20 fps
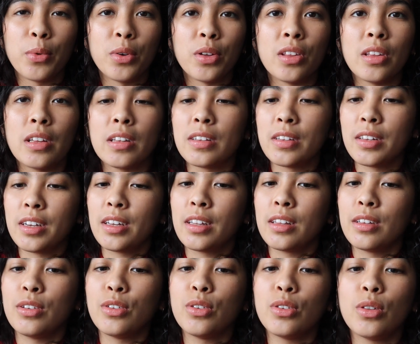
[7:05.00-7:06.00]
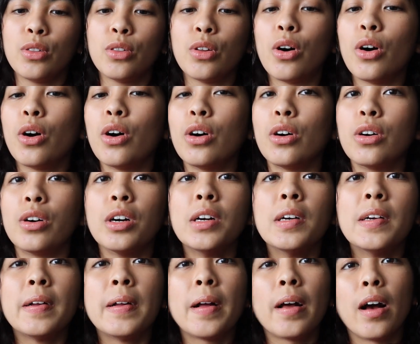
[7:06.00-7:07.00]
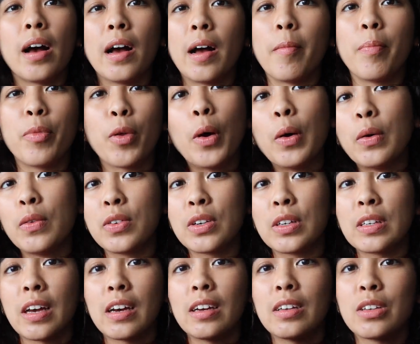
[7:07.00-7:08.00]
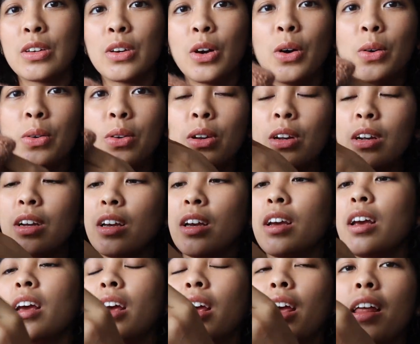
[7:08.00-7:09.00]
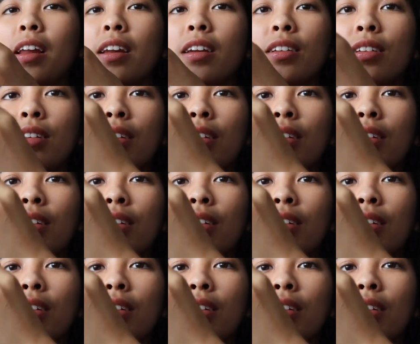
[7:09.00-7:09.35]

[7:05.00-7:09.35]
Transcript: with. It's like this long, um, oversized coat and